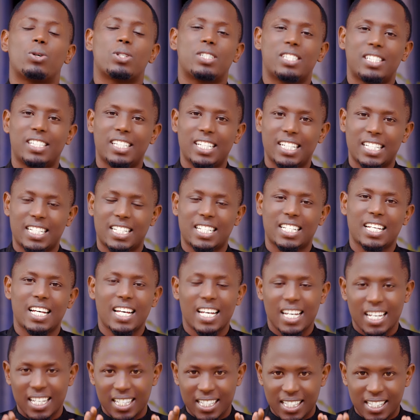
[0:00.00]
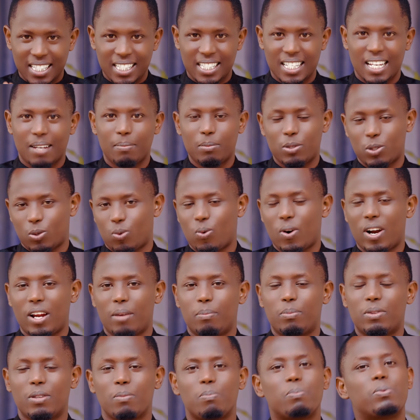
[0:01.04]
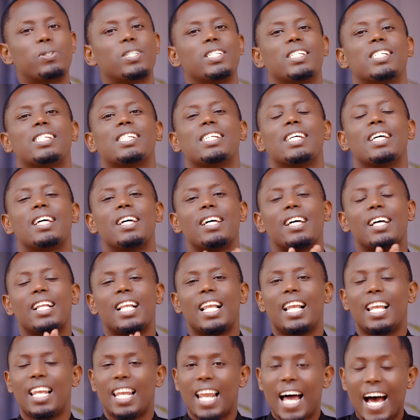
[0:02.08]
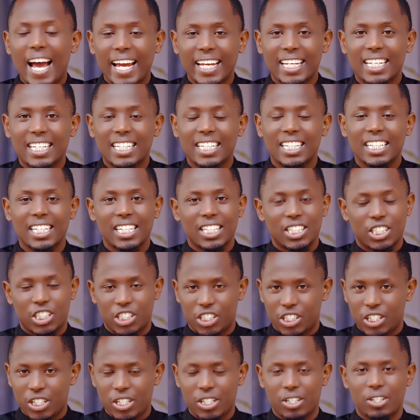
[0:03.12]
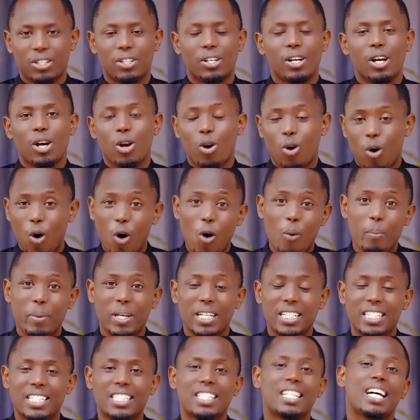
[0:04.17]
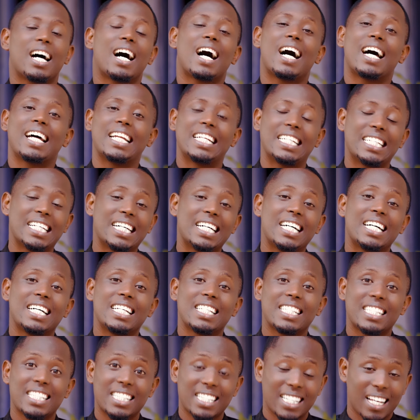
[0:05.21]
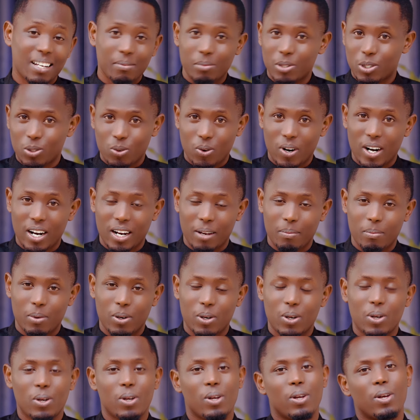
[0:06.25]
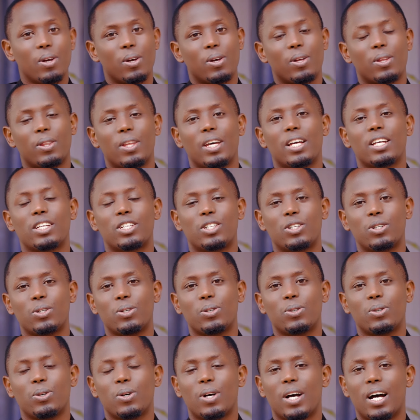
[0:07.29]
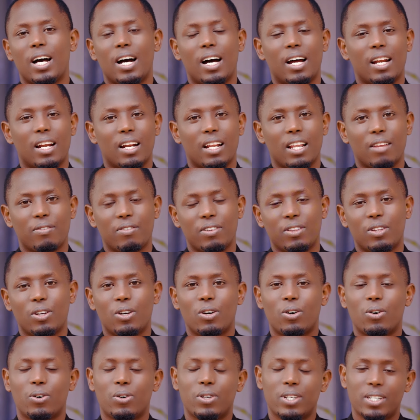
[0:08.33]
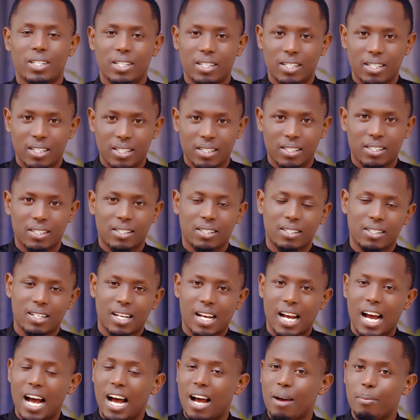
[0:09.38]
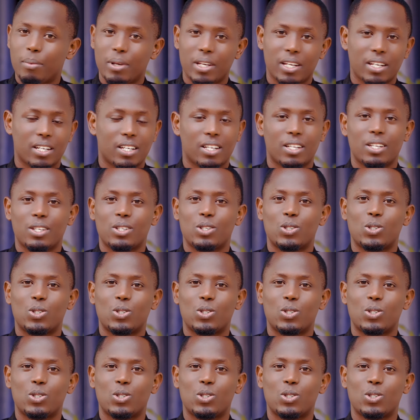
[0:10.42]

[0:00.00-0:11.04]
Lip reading: not yet subscribed, please like, share, comment, and subscribe. Thank you. Another video is coming